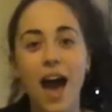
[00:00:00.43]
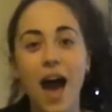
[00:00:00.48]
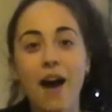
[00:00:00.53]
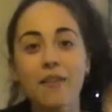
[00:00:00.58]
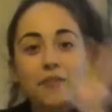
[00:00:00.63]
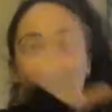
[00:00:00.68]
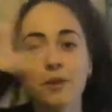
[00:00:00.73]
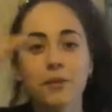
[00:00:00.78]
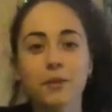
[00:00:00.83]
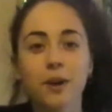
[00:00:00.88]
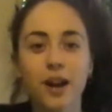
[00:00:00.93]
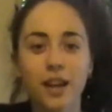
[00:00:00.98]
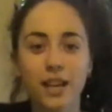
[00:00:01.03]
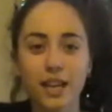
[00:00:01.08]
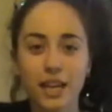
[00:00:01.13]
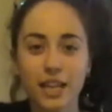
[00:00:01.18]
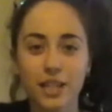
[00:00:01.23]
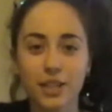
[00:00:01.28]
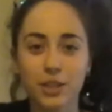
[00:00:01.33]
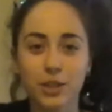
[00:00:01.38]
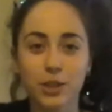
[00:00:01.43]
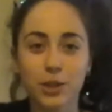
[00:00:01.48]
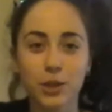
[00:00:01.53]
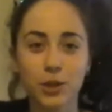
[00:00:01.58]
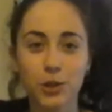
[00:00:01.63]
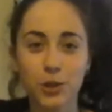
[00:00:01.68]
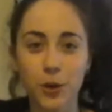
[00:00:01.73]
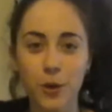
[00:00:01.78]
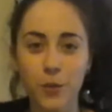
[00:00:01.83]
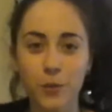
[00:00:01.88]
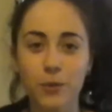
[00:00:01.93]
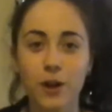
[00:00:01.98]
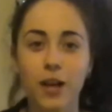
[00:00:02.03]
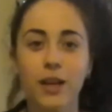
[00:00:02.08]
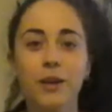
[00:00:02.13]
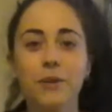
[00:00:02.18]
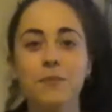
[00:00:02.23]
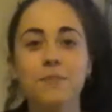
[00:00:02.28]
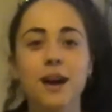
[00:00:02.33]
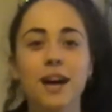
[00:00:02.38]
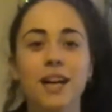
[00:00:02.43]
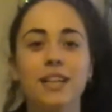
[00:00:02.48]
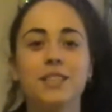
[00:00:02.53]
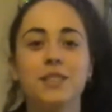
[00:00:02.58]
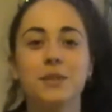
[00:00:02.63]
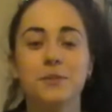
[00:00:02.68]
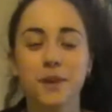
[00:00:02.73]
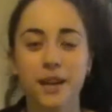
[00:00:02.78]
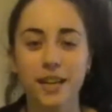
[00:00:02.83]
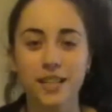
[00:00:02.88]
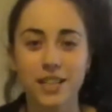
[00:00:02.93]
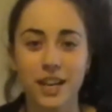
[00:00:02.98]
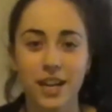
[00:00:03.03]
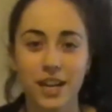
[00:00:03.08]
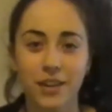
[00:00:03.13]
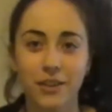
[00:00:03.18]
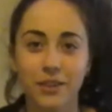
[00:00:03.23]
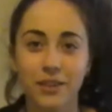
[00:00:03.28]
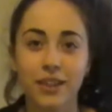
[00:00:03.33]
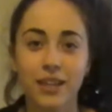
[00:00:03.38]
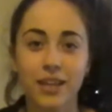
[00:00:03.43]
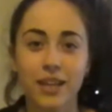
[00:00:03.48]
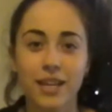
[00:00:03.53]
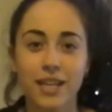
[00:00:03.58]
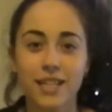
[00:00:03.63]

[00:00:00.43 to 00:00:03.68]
Hi everyone, it's Lulu and welcome back to my channel.